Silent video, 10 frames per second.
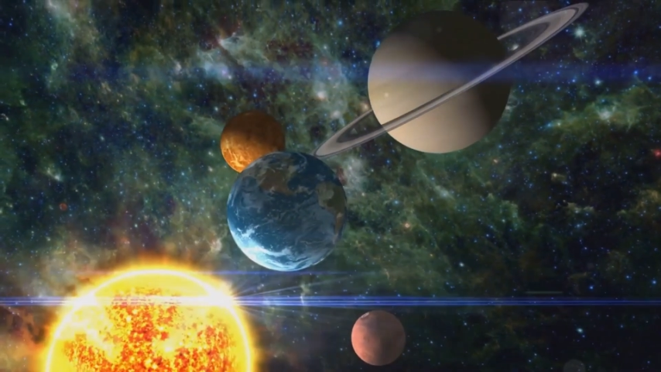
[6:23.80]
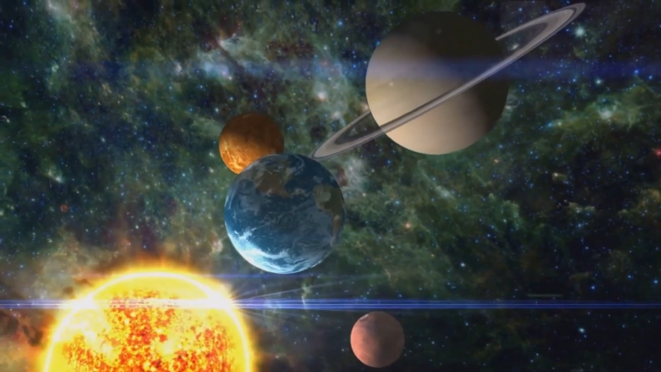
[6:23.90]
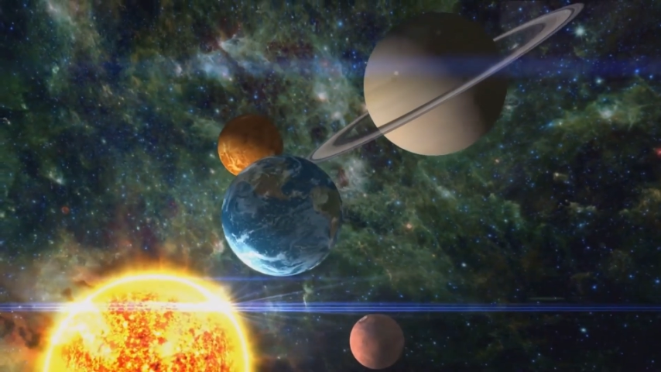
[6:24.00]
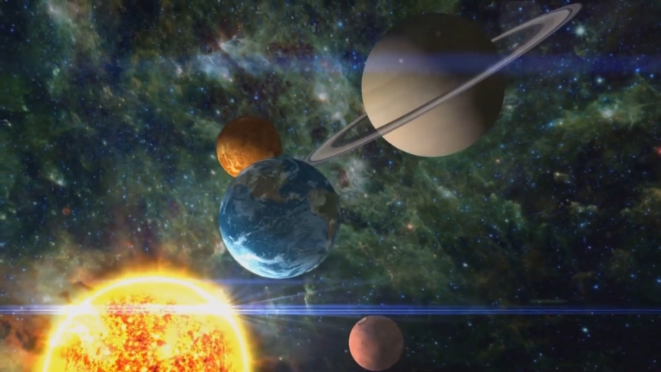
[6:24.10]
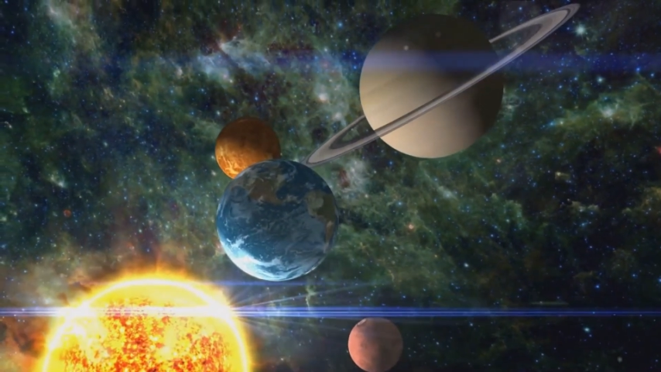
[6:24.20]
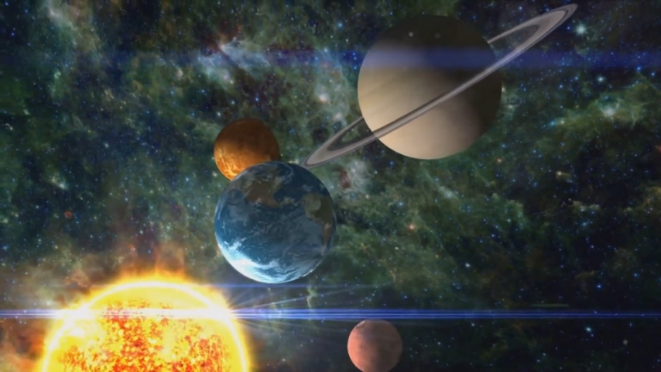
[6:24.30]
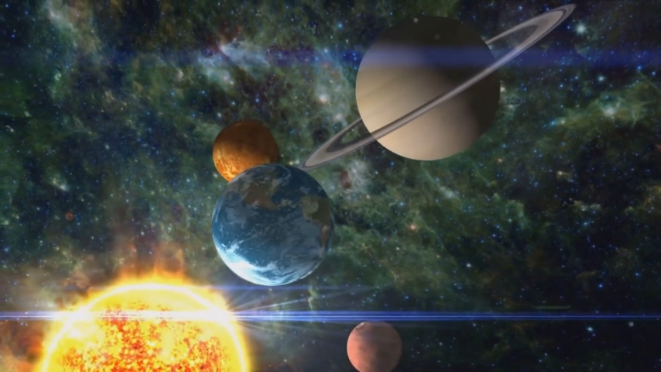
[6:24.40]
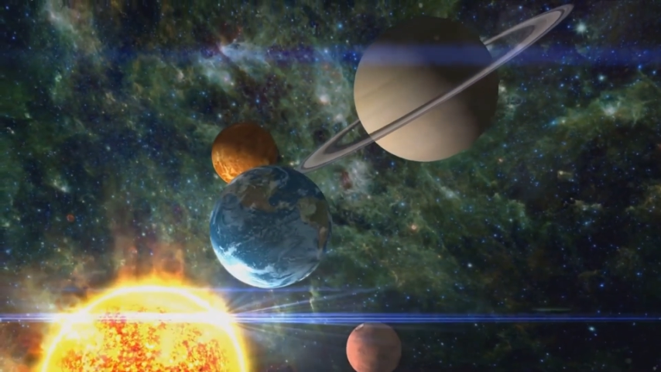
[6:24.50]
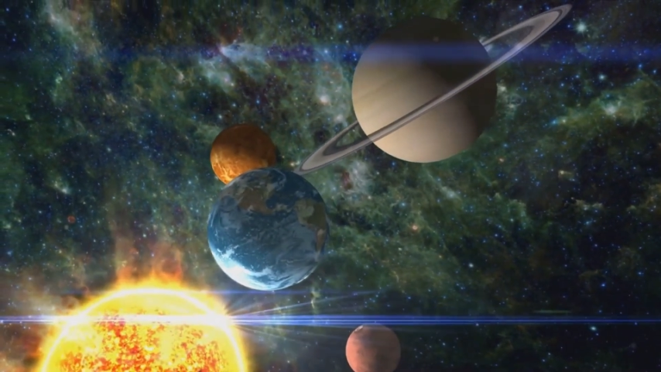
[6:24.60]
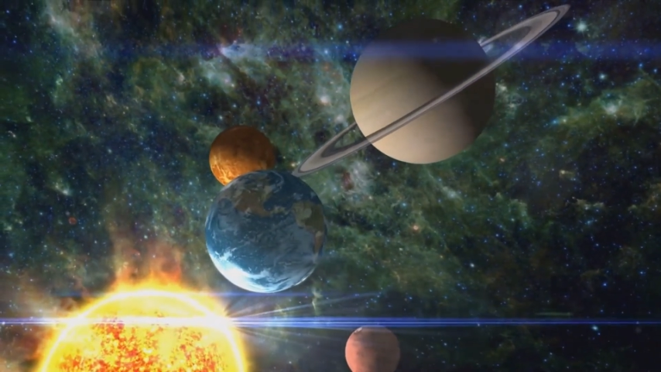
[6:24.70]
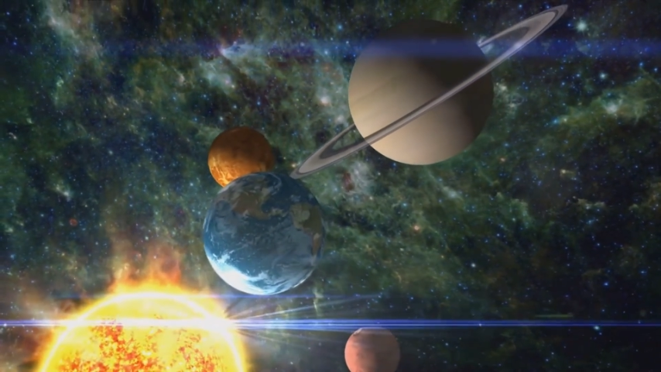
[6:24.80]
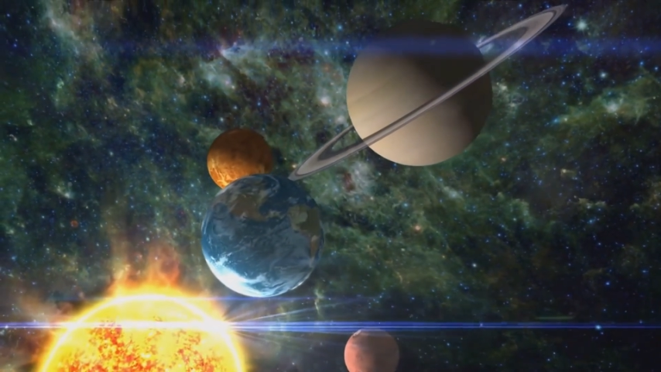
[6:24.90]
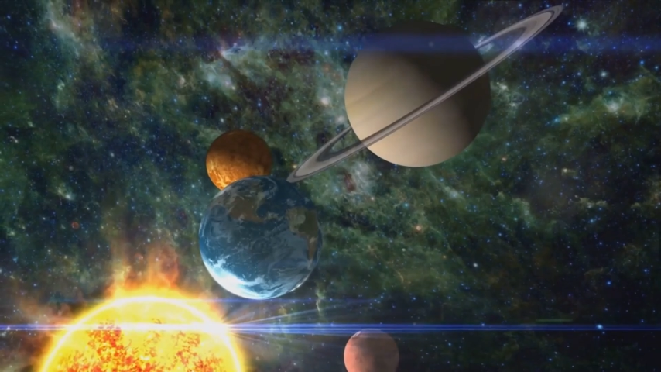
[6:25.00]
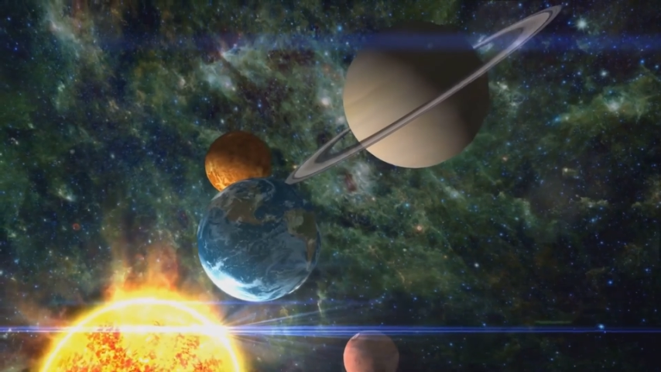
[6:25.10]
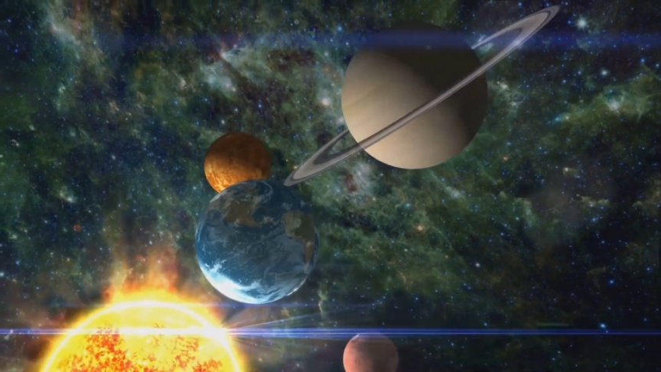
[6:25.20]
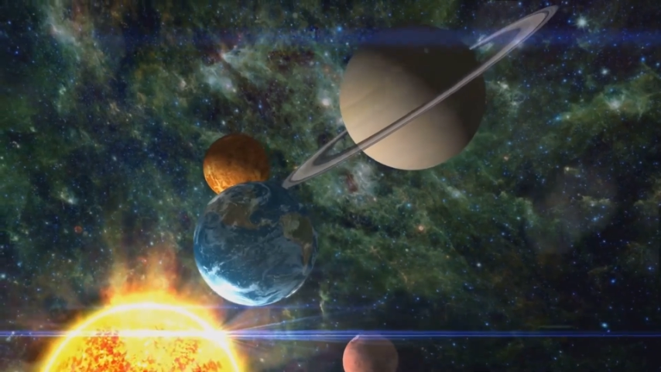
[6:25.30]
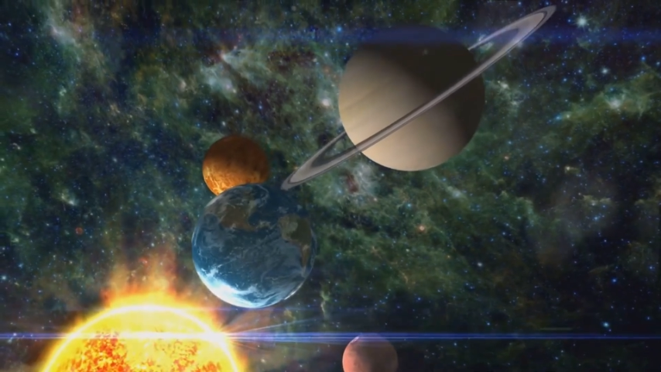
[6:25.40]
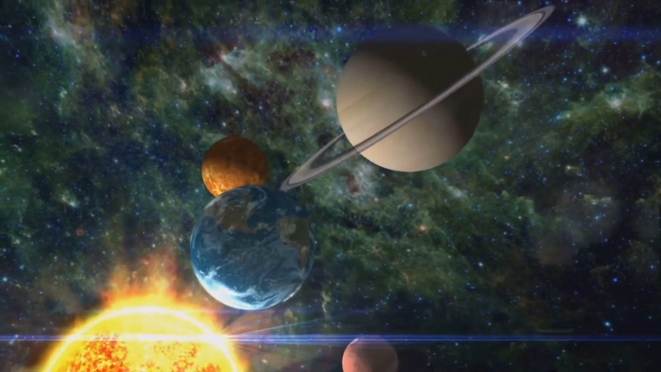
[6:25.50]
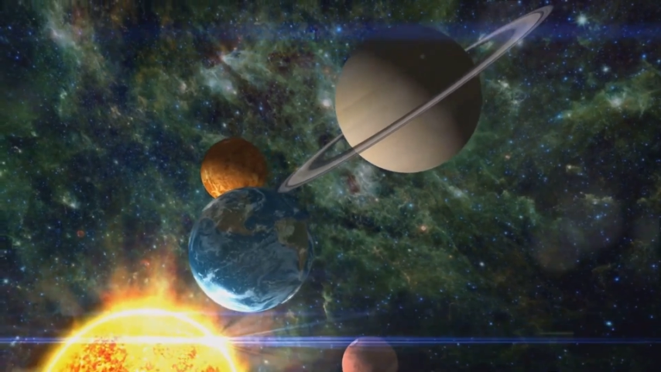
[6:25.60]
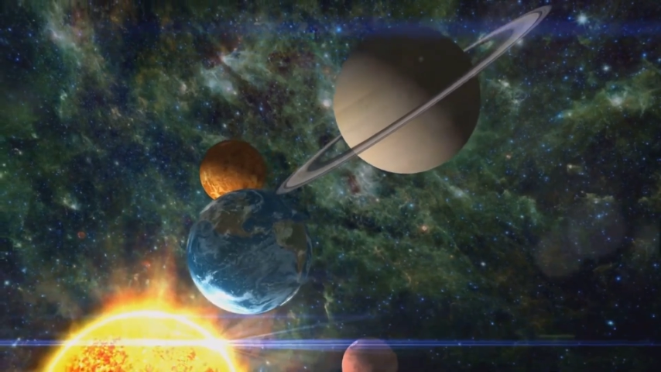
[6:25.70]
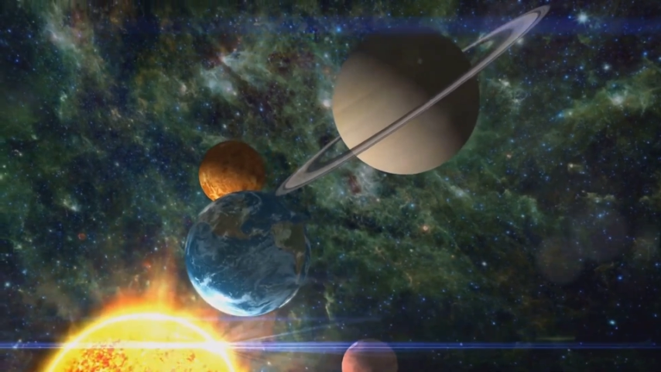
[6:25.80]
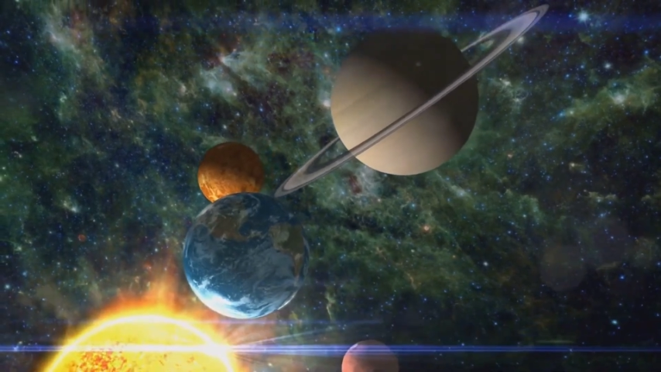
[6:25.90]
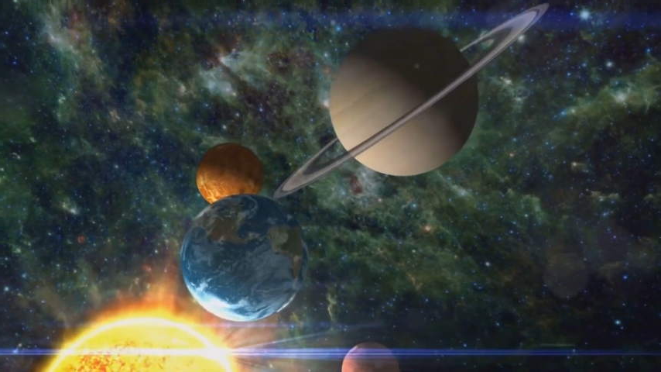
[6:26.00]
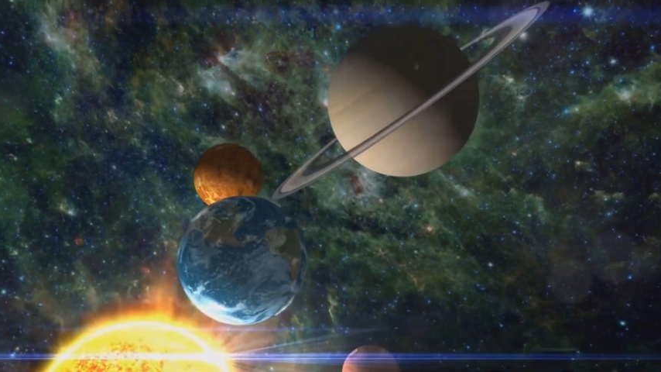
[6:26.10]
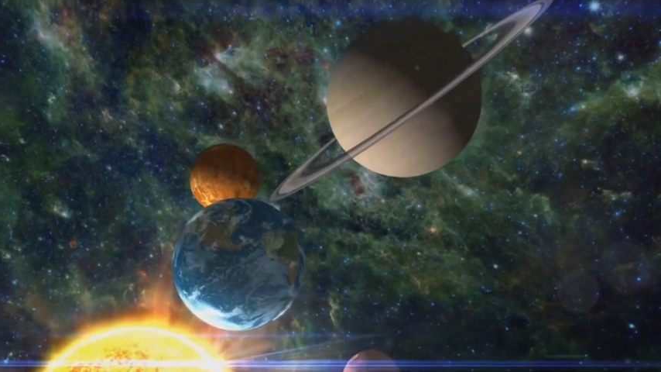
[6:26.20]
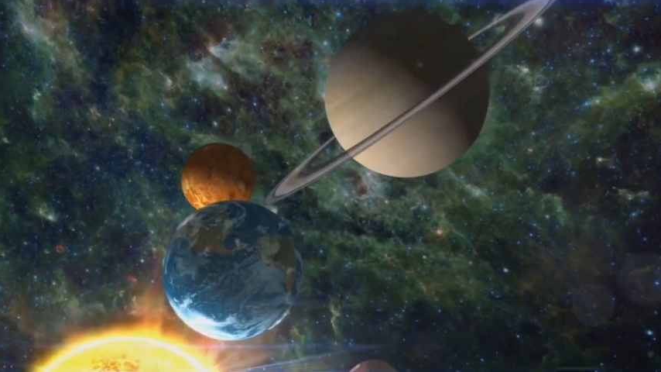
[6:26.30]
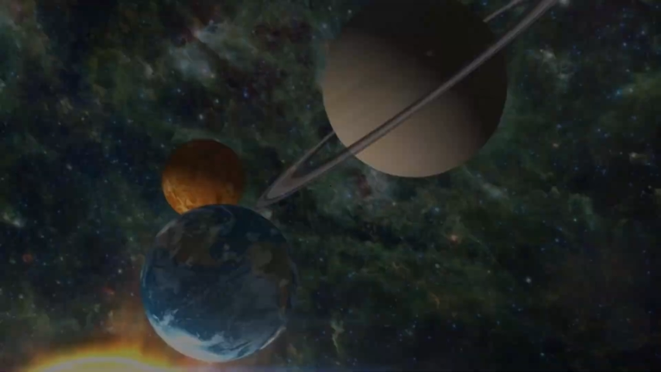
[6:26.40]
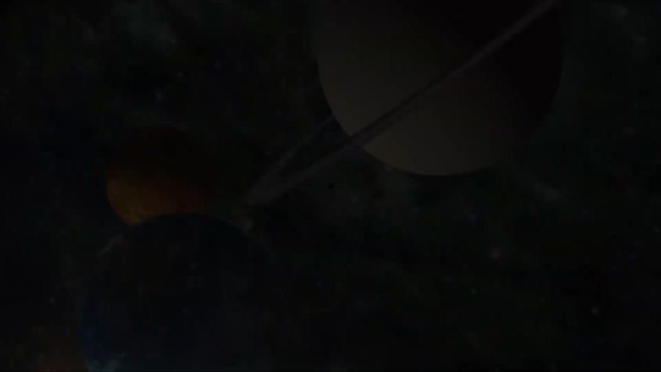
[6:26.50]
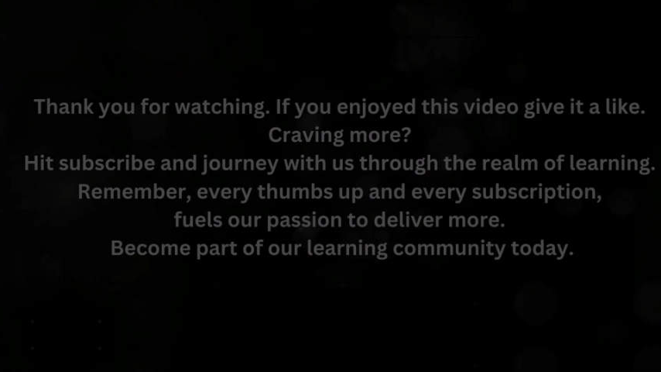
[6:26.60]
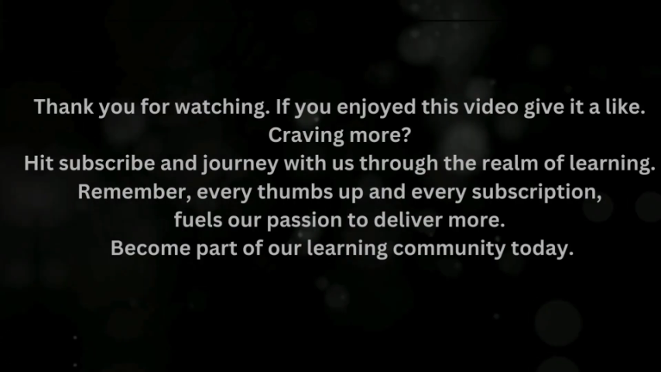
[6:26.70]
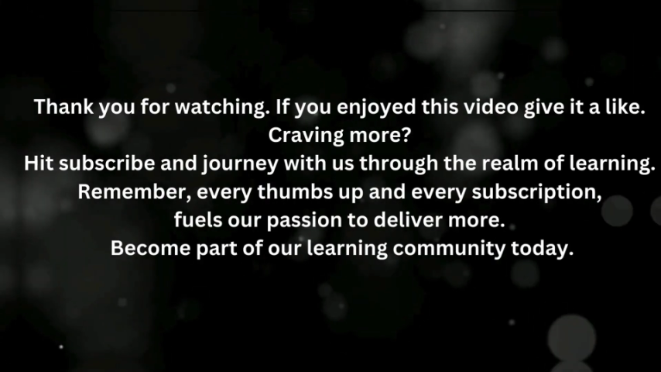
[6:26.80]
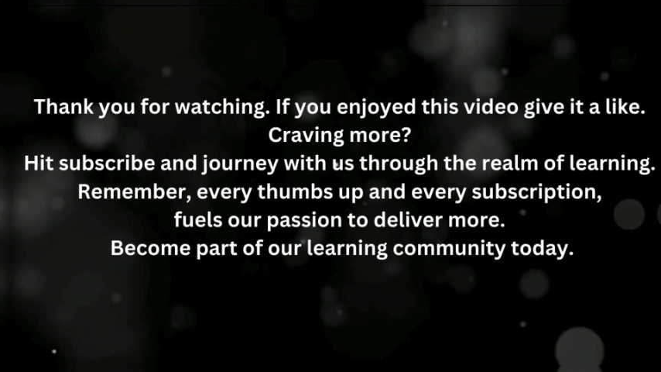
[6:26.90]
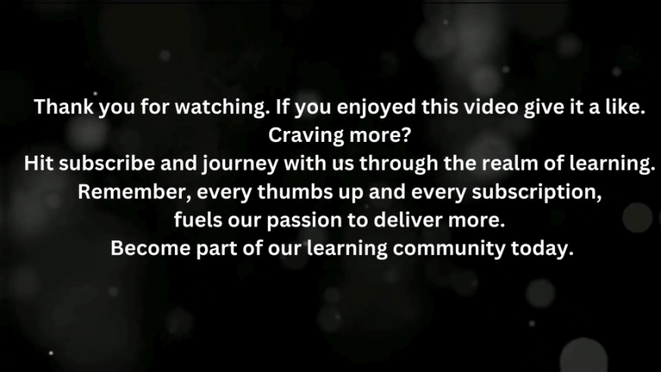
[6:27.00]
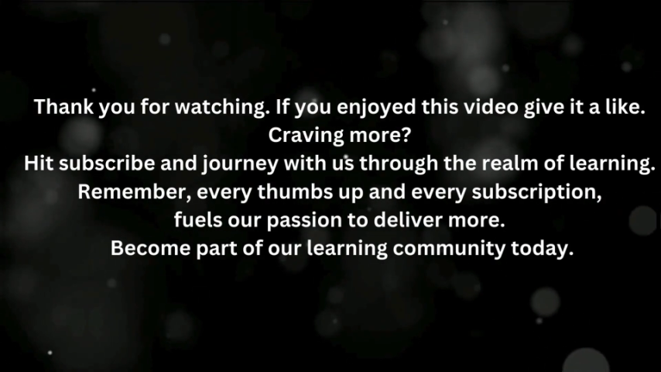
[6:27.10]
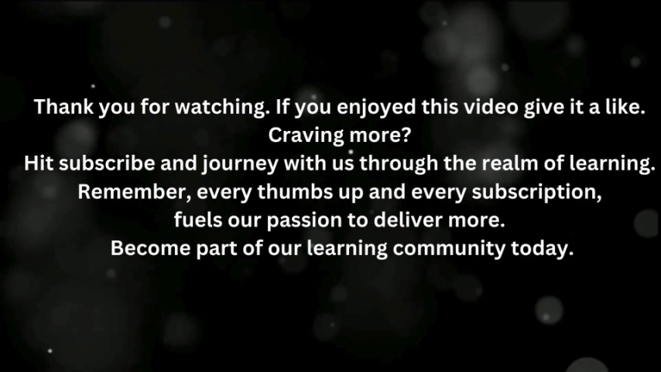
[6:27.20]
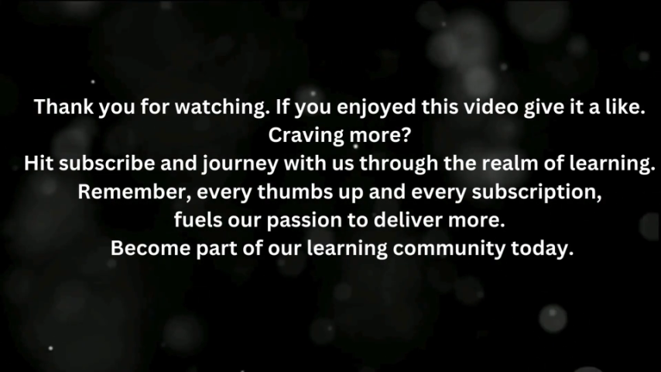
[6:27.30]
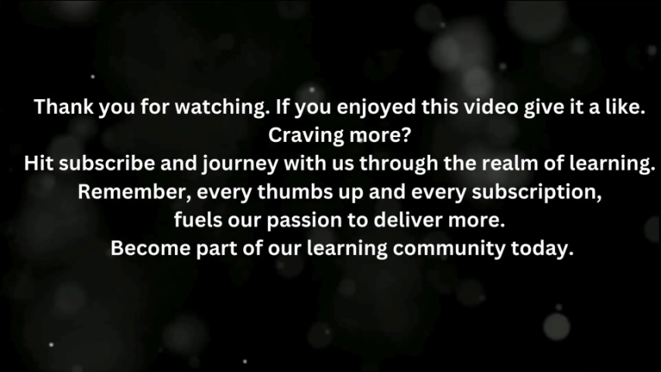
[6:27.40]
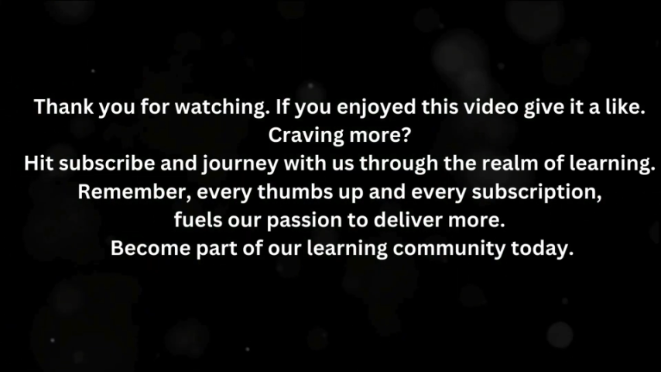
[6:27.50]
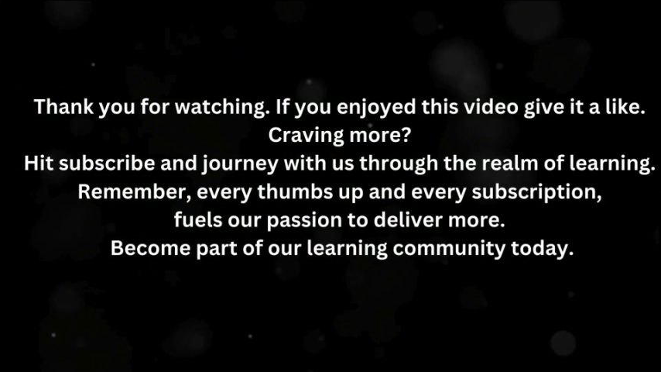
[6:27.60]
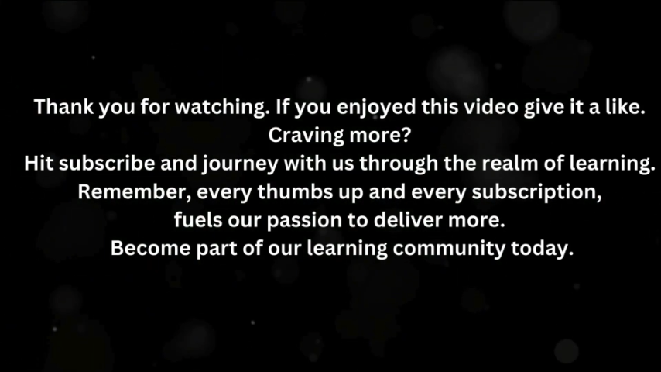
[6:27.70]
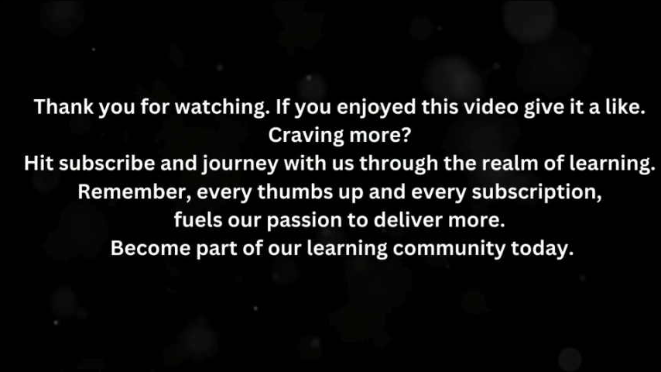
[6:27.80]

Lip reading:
Nobody's mouth can be seen.